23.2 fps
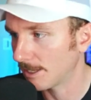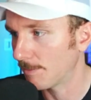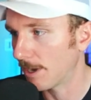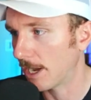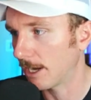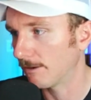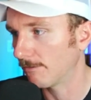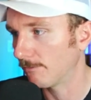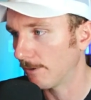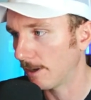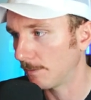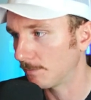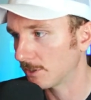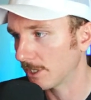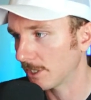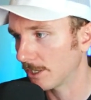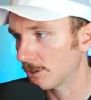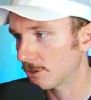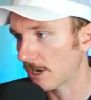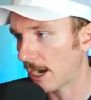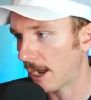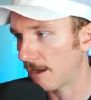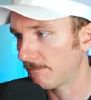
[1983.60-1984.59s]
the amount of
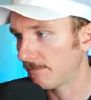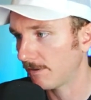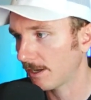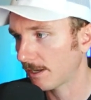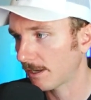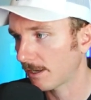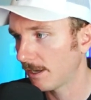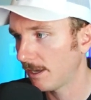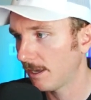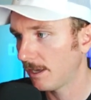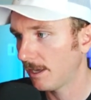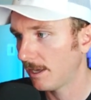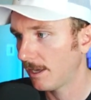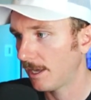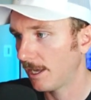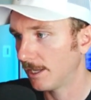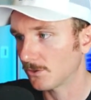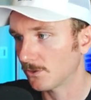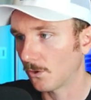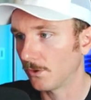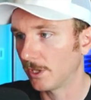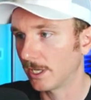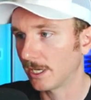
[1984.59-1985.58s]
website traffic.
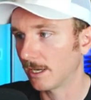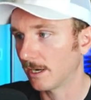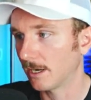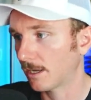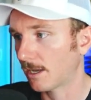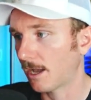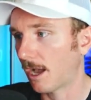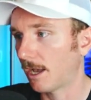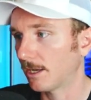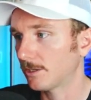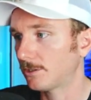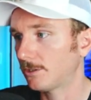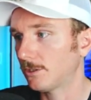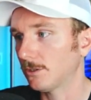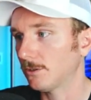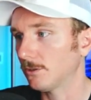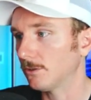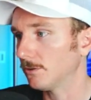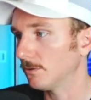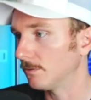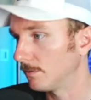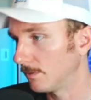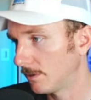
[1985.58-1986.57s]
It's only going to cost
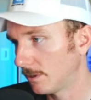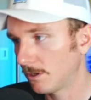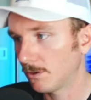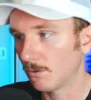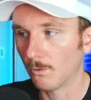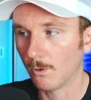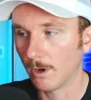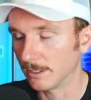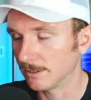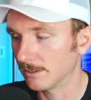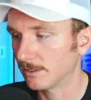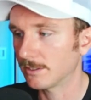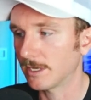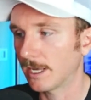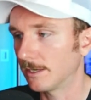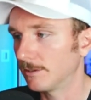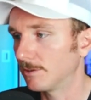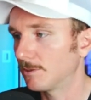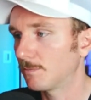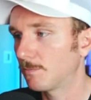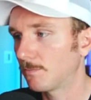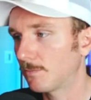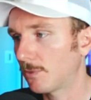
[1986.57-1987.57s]
you 1
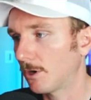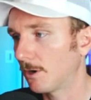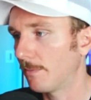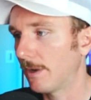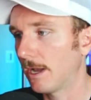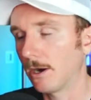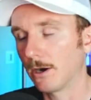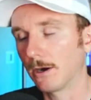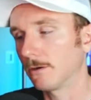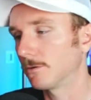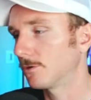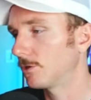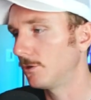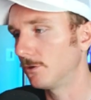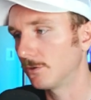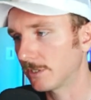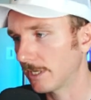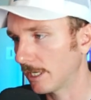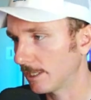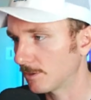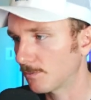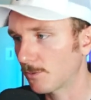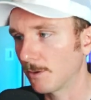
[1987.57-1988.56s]
cent or 2
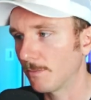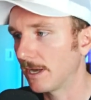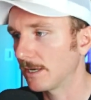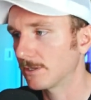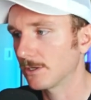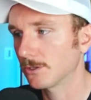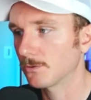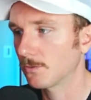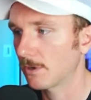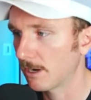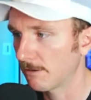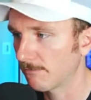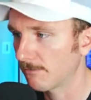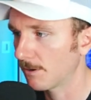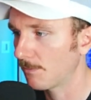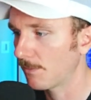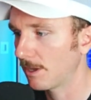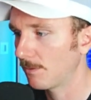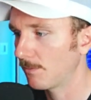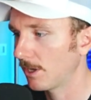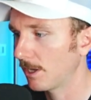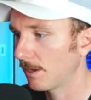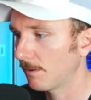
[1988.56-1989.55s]
cents per message, whatever it
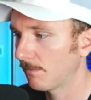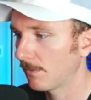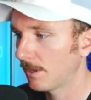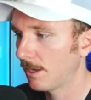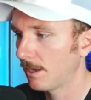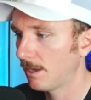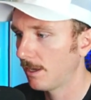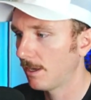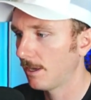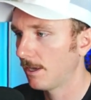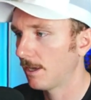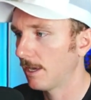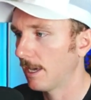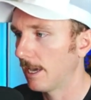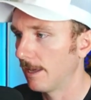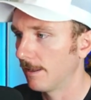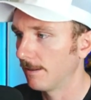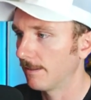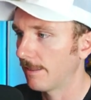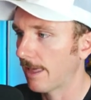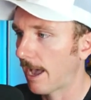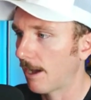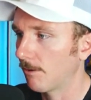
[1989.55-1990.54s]
may be.
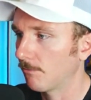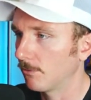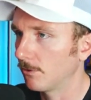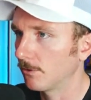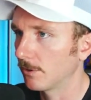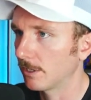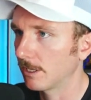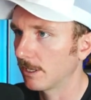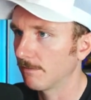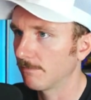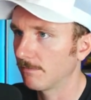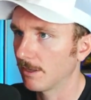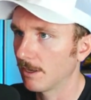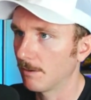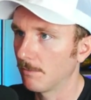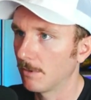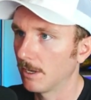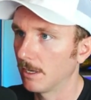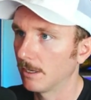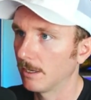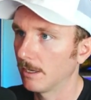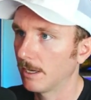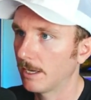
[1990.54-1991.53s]
And that will give them
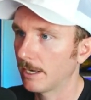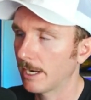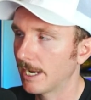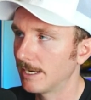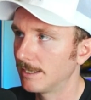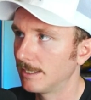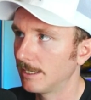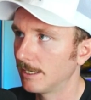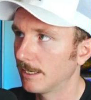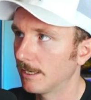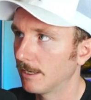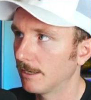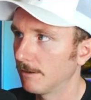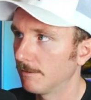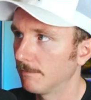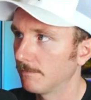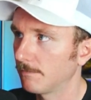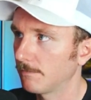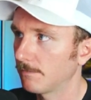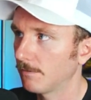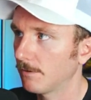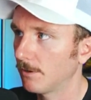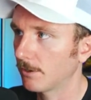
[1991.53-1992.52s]
an idea
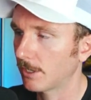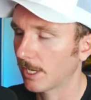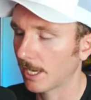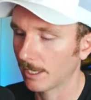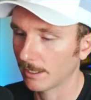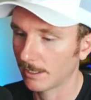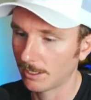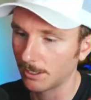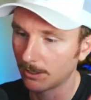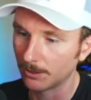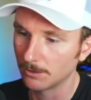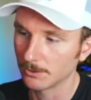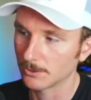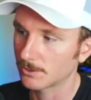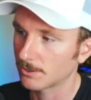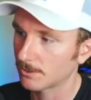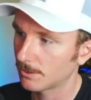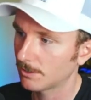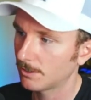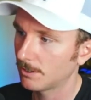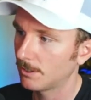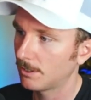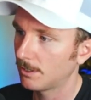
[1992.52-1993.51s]
of, okay,
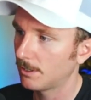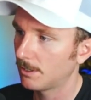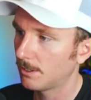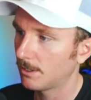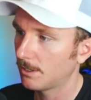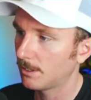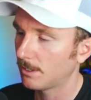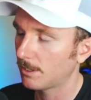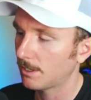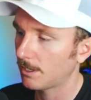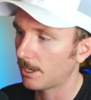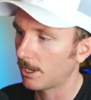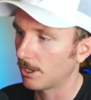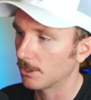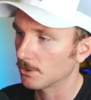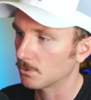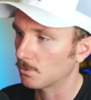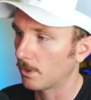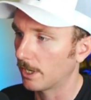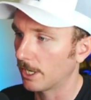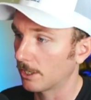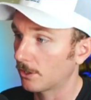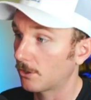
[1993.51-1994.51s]
here's
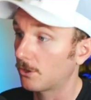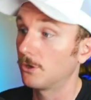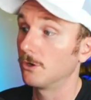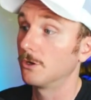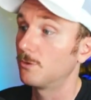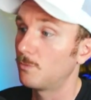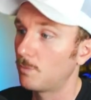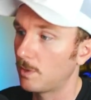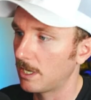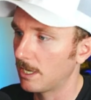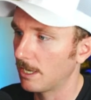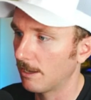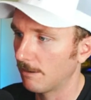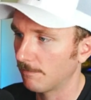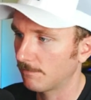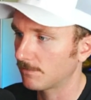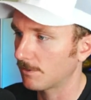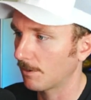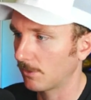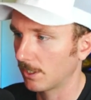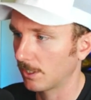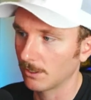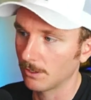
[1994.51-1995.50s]
what it could be if
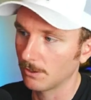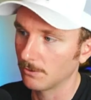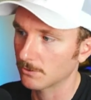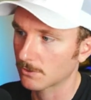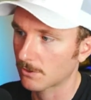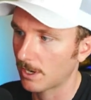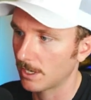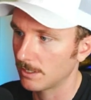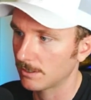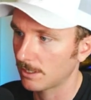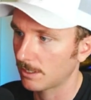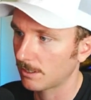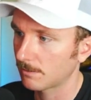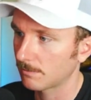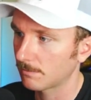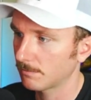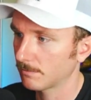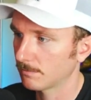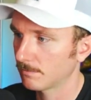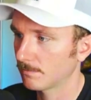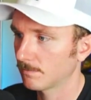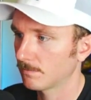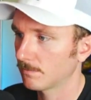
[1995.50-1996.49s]
something goes crazy.
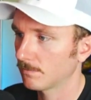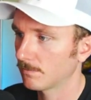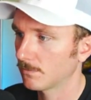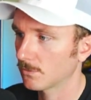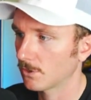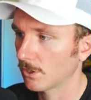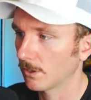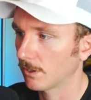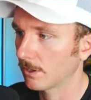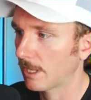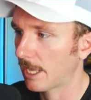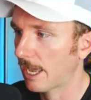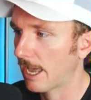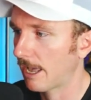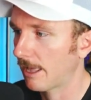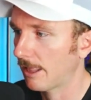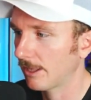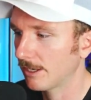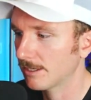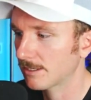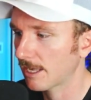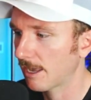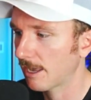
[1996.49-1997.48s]
So
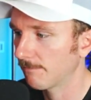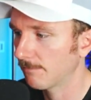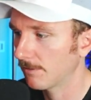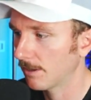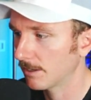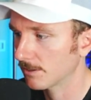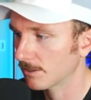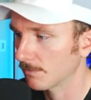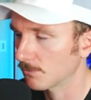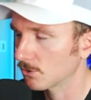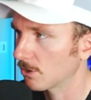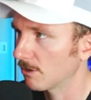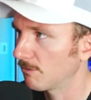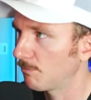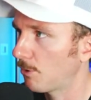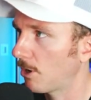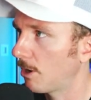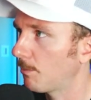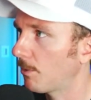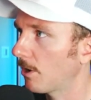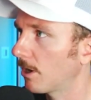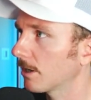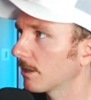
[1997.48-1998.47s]
at least they have some sort of
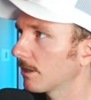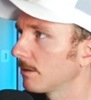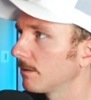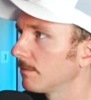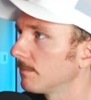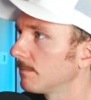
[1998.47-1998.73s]
ballpark.